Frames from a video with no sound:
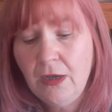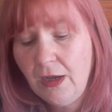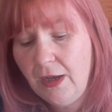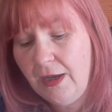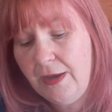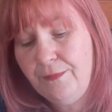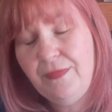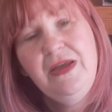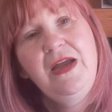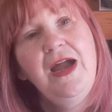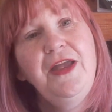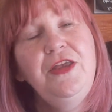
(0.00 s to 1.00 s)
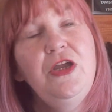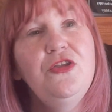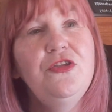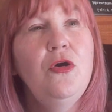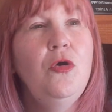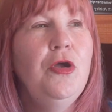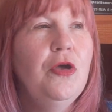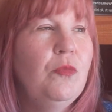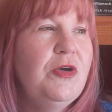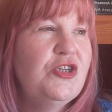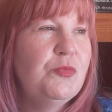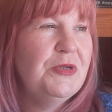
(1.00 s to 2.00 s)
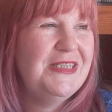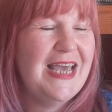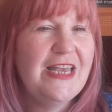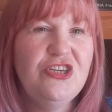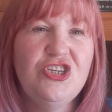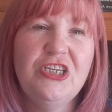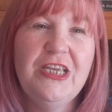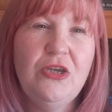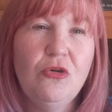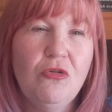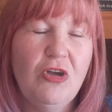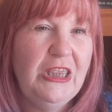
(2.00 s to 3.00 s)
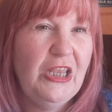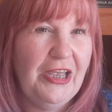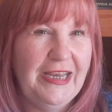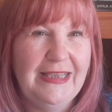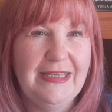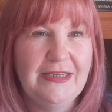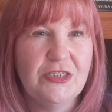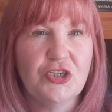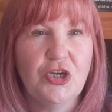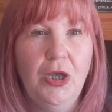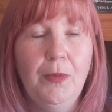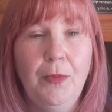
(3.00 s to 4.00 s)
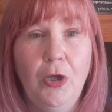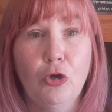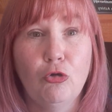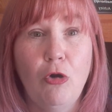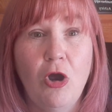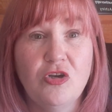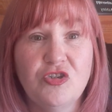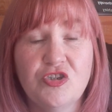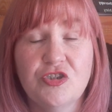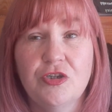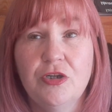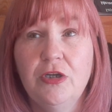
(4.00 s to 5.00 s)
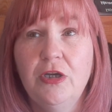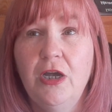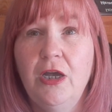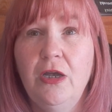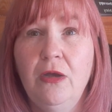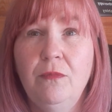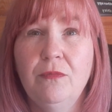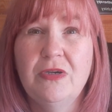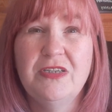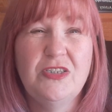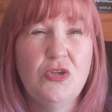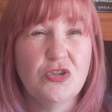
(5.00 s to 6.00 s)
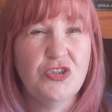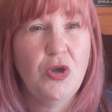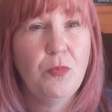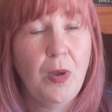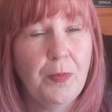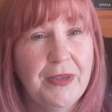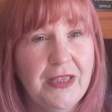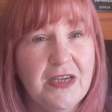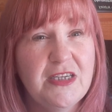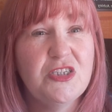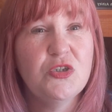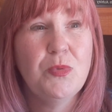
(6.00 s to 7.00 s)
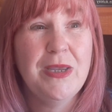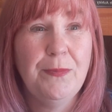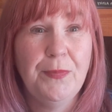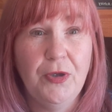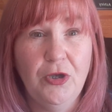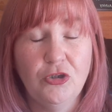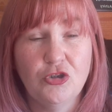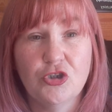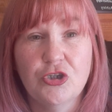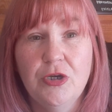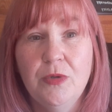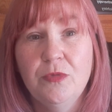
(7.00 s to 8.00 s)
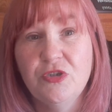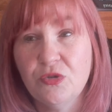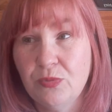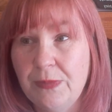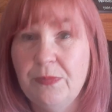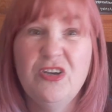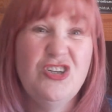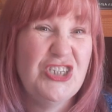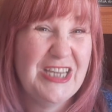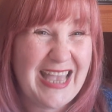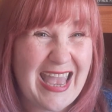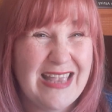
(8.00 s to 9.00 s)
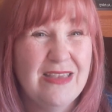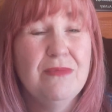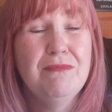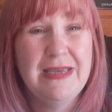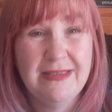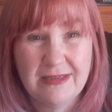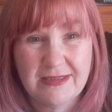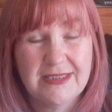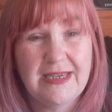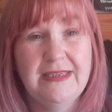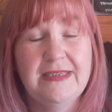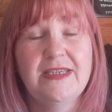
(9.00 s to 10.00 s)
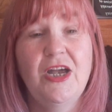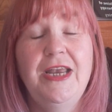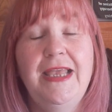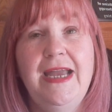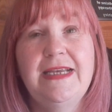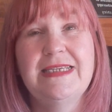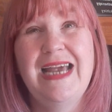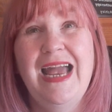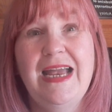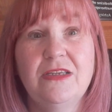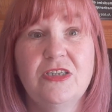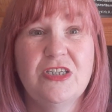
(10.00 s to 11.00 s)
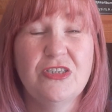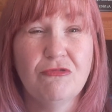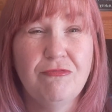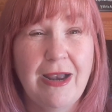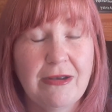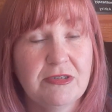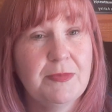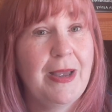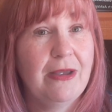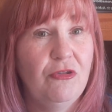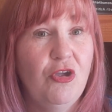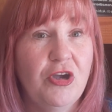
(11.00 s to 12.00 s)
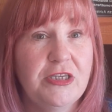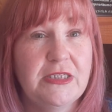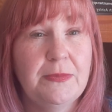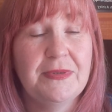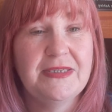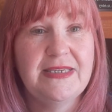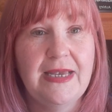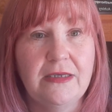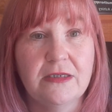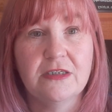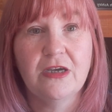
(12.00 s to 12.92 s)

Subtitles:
And the other oil, which potentially you're unlikely to come across, because it's not so popular, is sweet birch. But sweet birch, again, methyl salicylate, and it's around about 90%